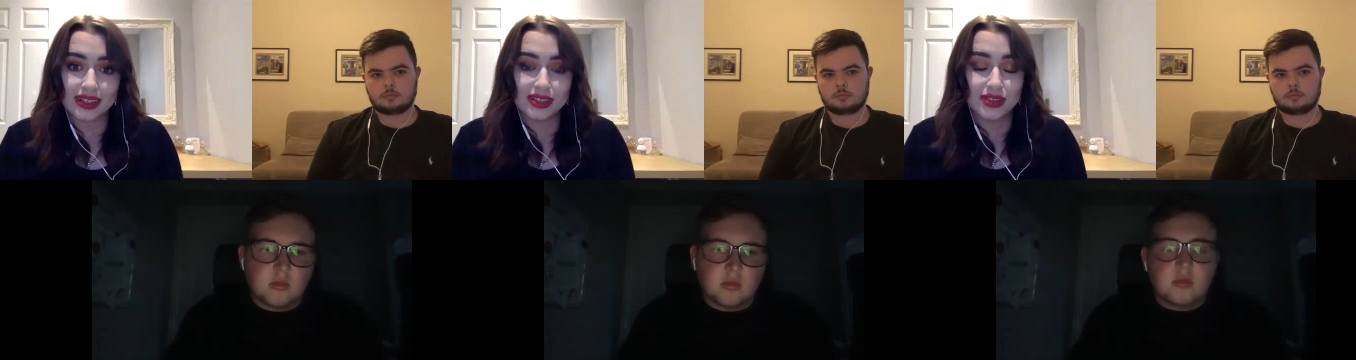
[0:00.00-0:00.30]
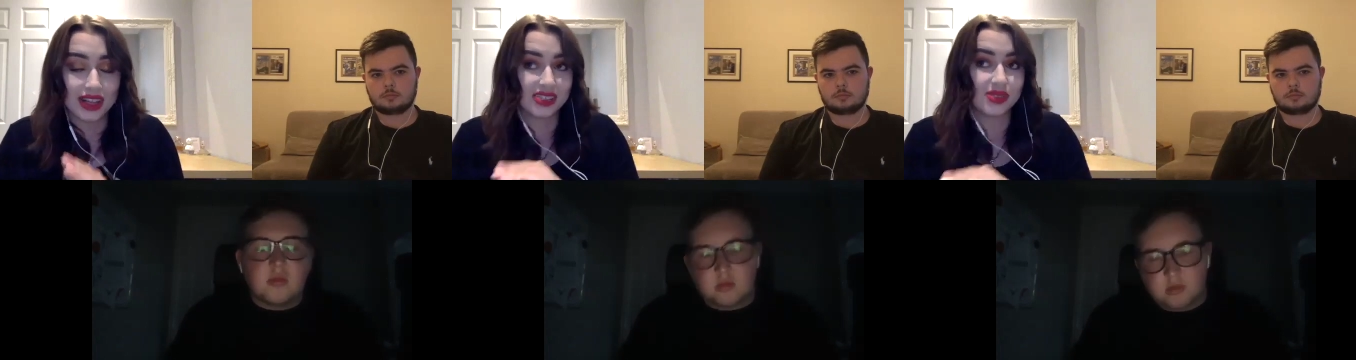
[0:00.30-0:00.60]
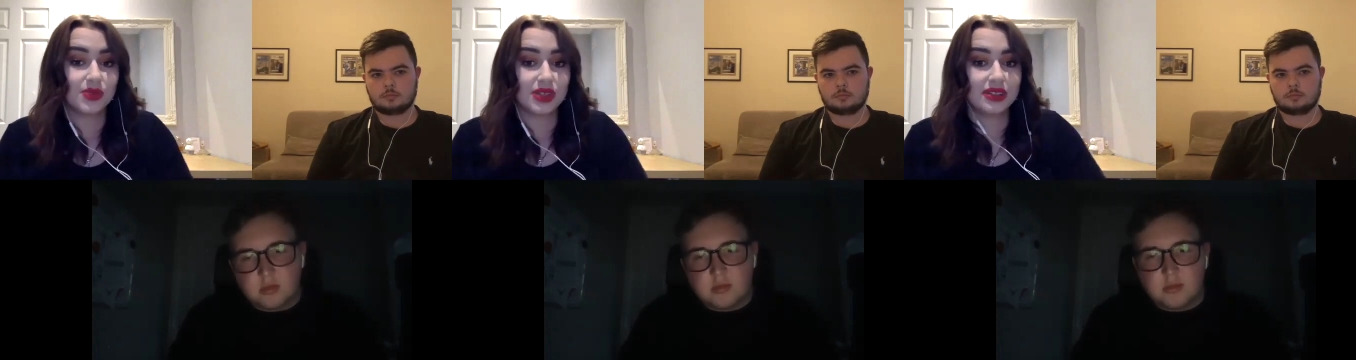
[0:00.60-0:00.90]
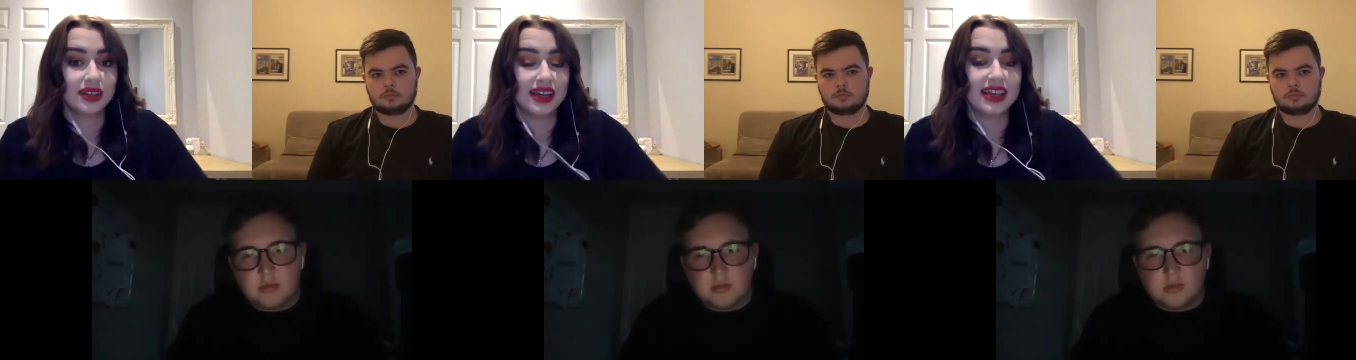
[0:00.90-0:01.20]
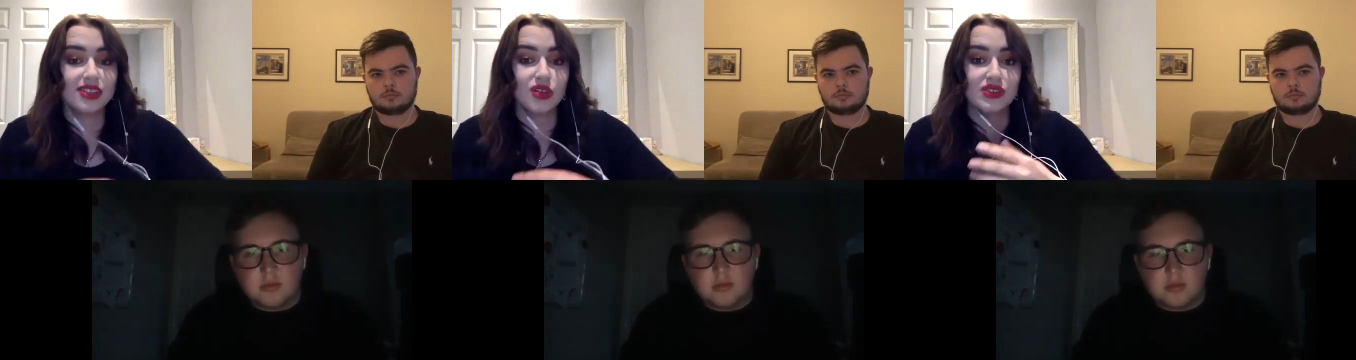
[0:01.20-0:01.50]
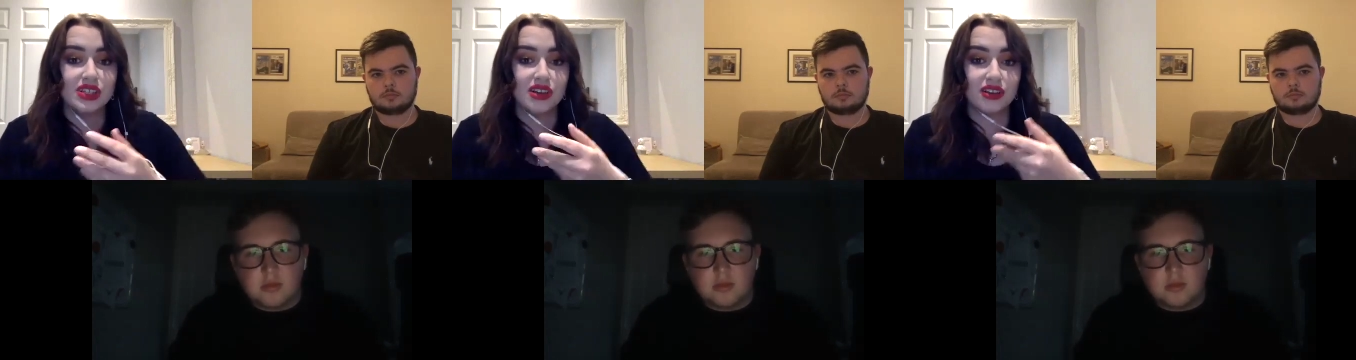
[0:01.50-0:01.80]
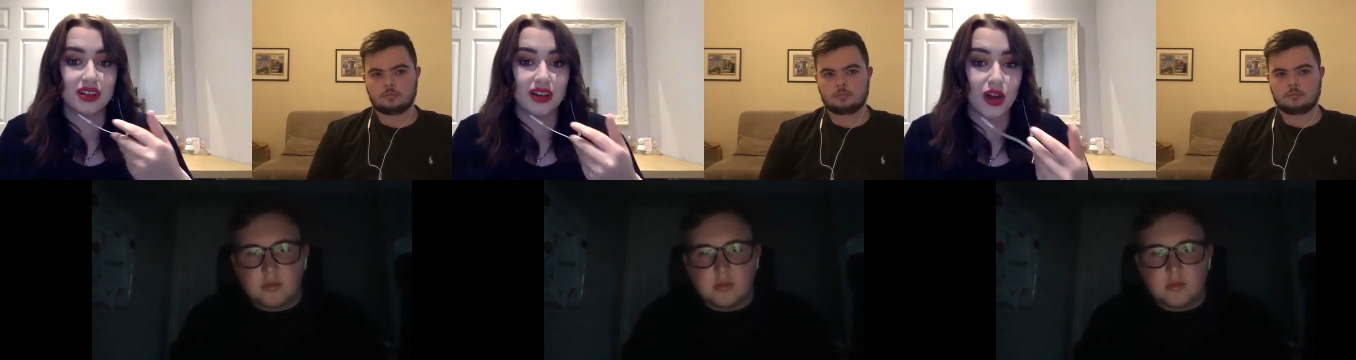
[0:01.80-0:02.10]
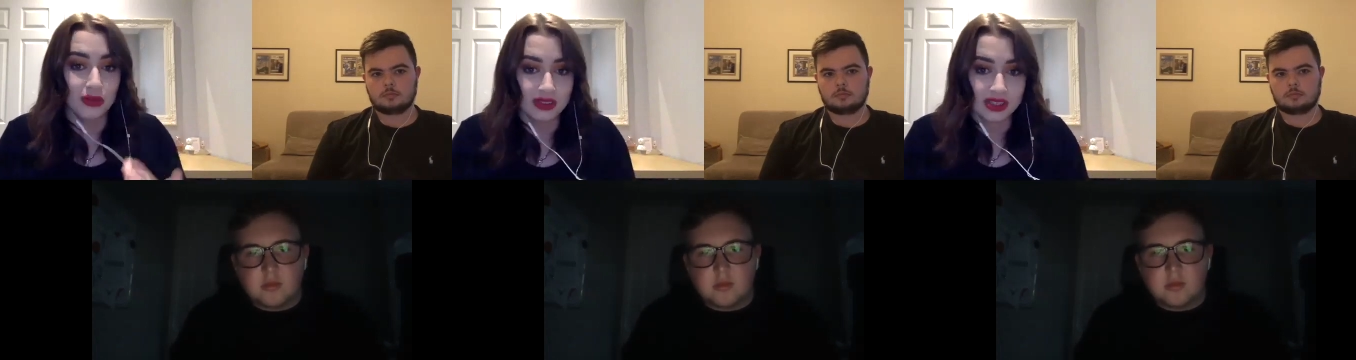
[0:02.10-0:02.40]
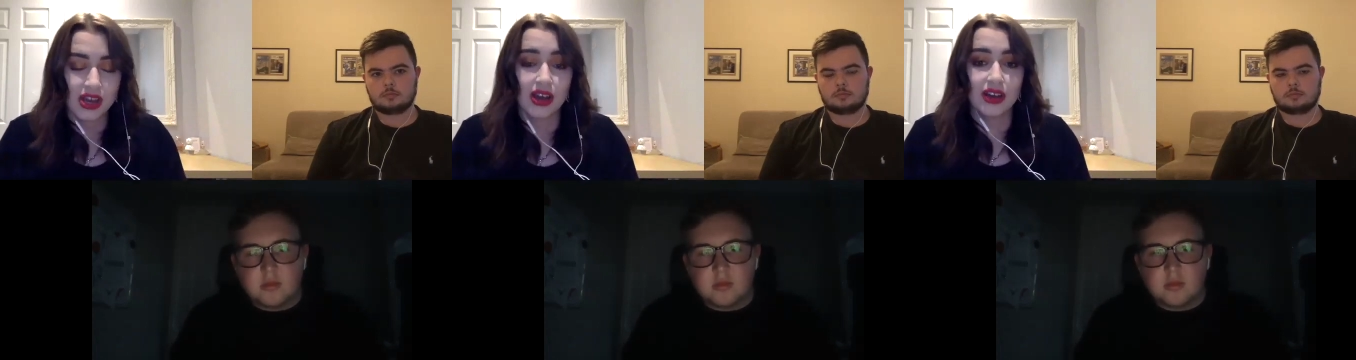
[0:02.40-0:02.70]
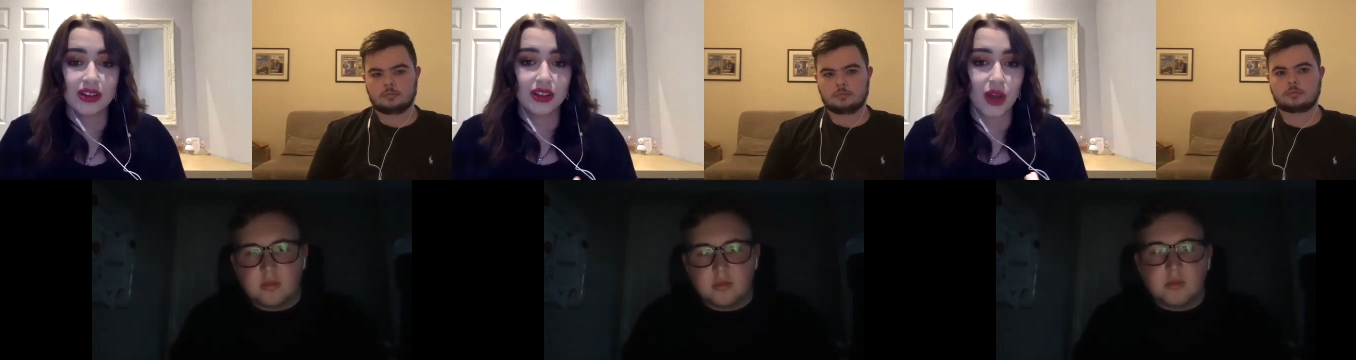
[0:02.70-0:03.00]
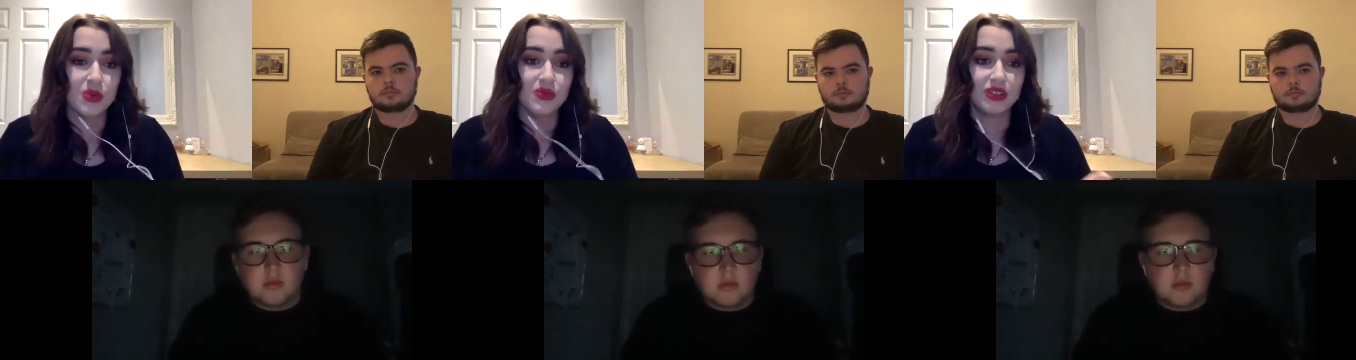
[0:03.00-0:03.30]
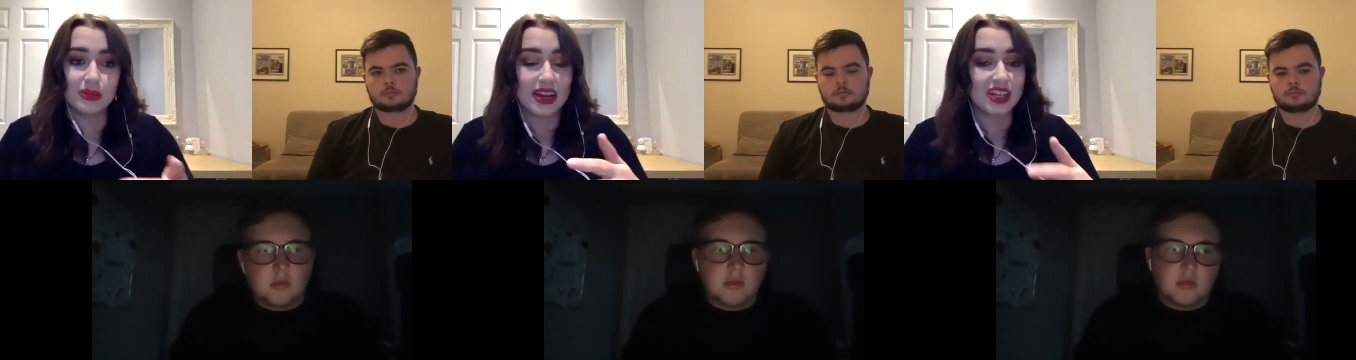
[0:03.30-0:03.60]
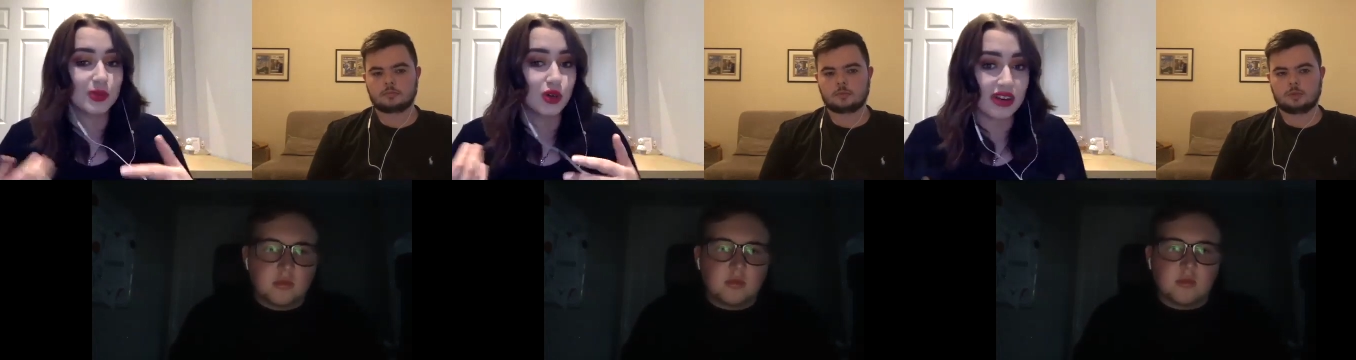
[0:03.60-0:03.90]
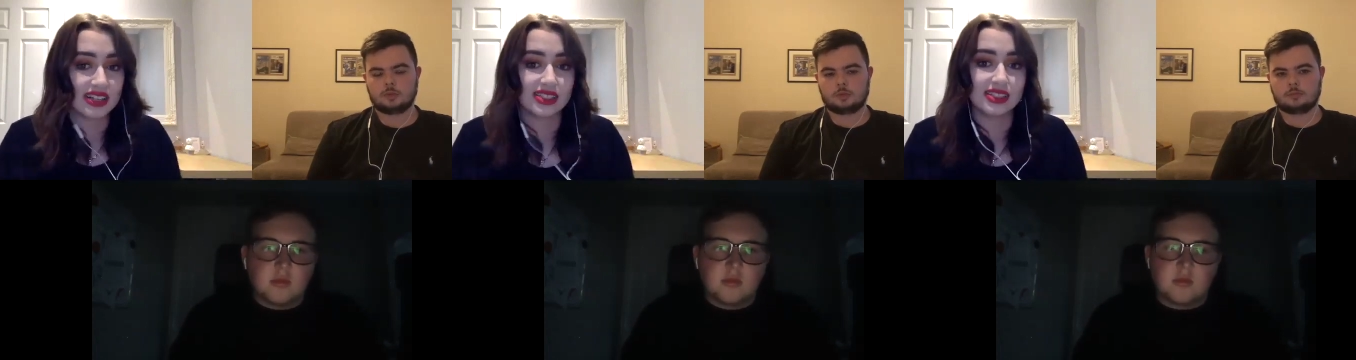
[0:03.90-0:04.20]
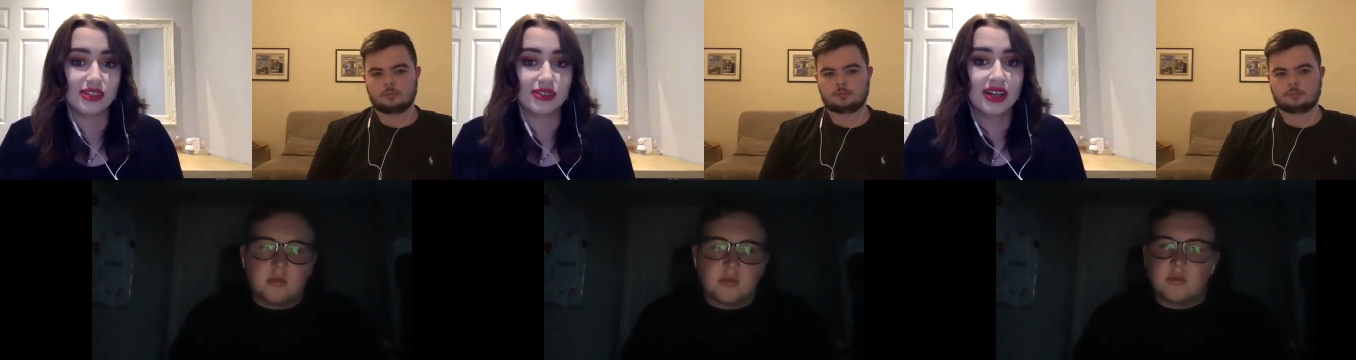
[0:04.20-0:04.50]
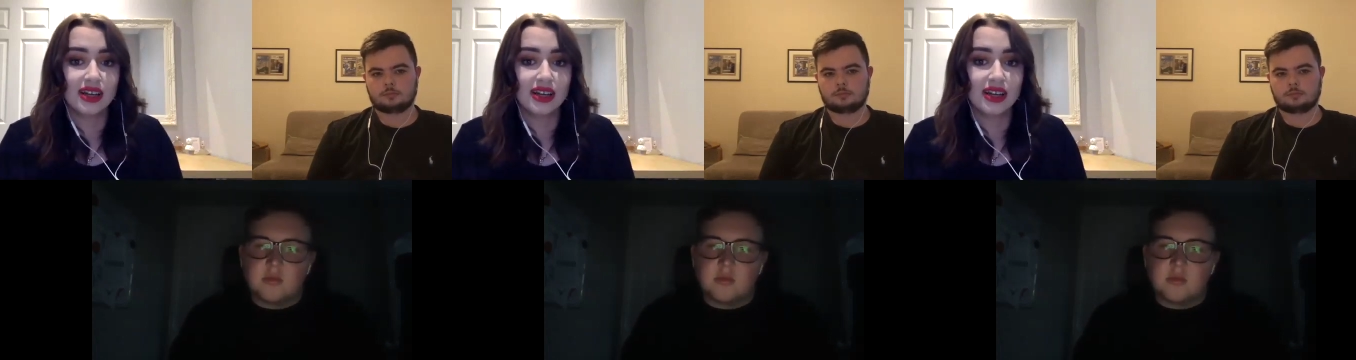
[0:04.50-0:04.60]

Speaker 1: So that's something that he's obviously going to overturn and hopefully make us more resolute